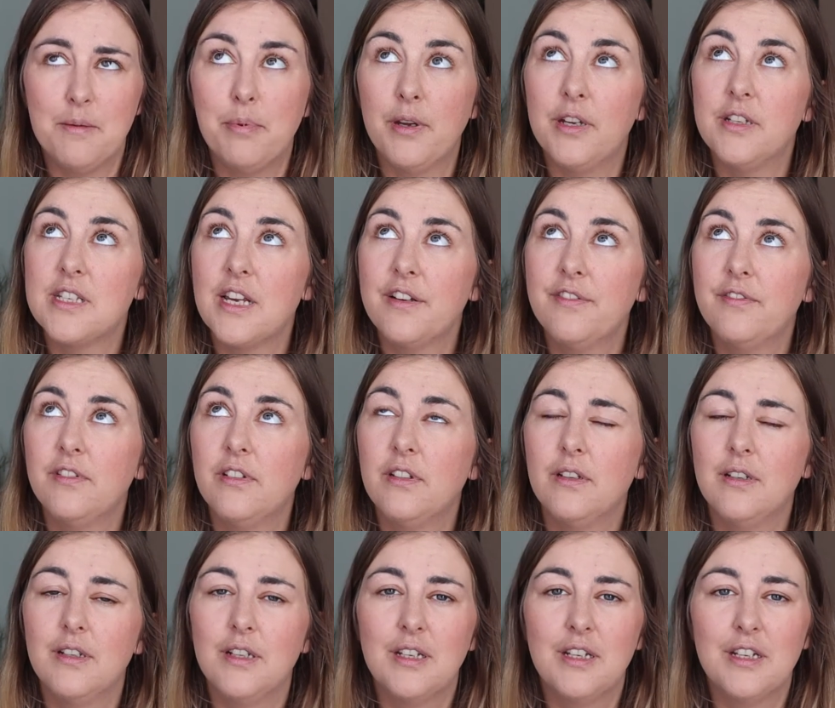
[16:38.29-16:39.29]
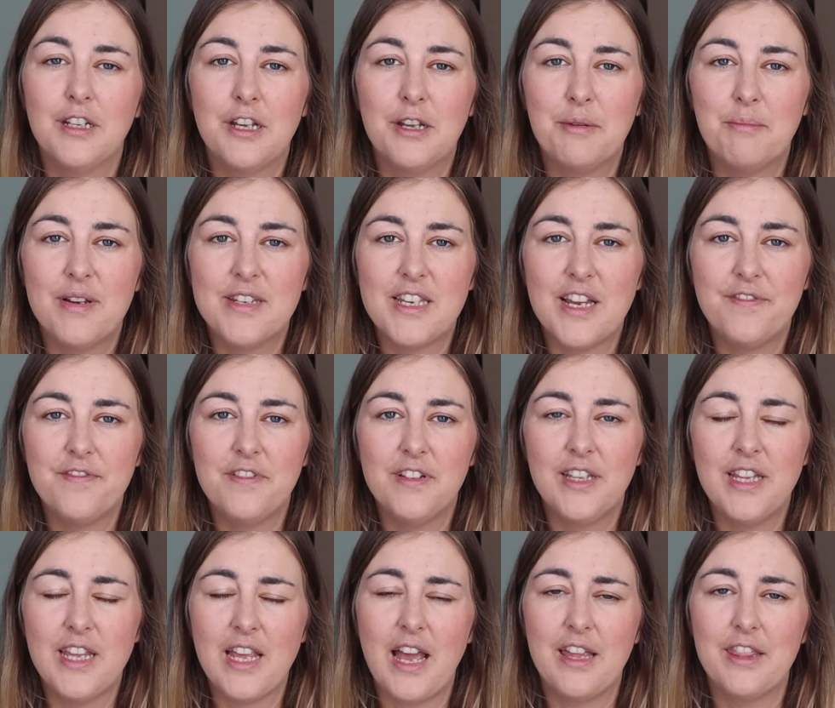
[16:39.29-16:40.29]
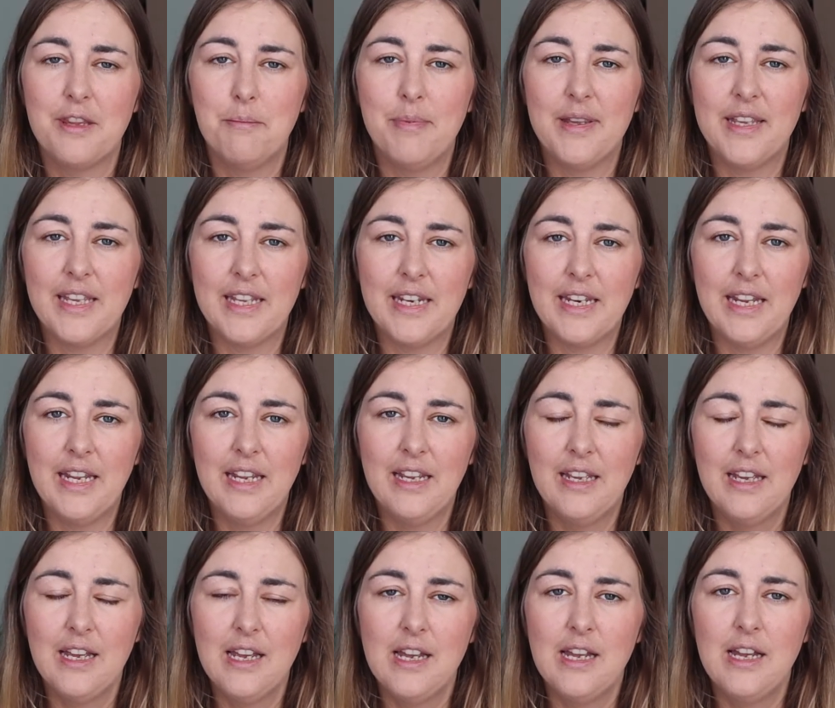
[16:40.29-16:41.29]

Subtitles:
But definitely at the beginning,